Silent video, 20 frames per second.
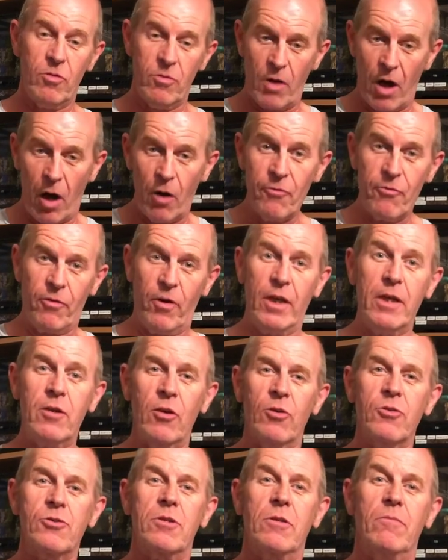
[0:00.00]
hopefully
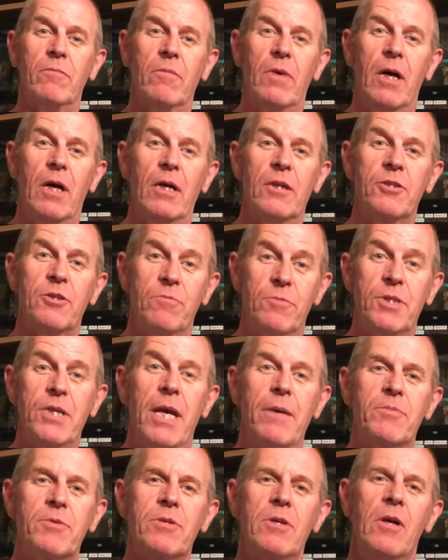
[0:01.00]
got some
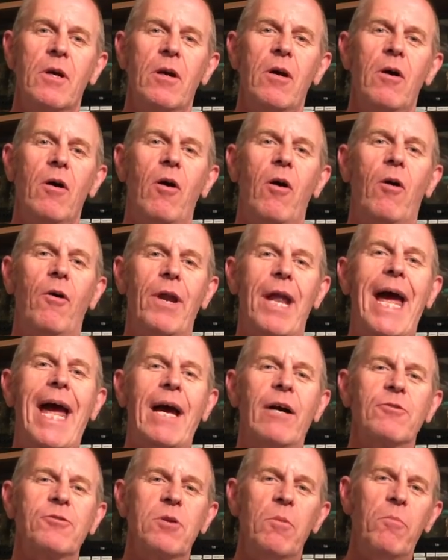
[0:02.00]
tips on
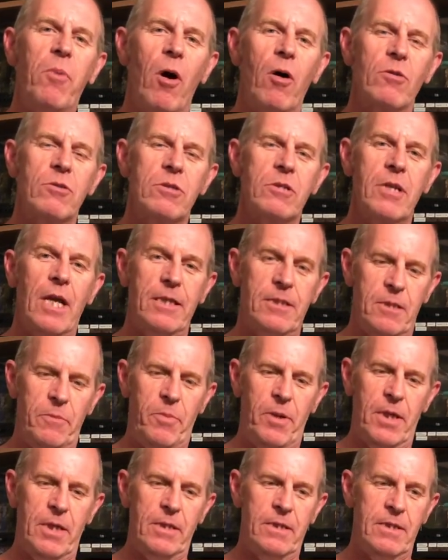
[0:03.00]
how to box
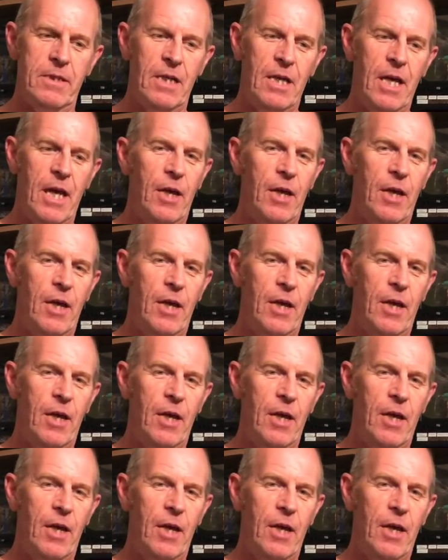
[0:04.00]
centipedes.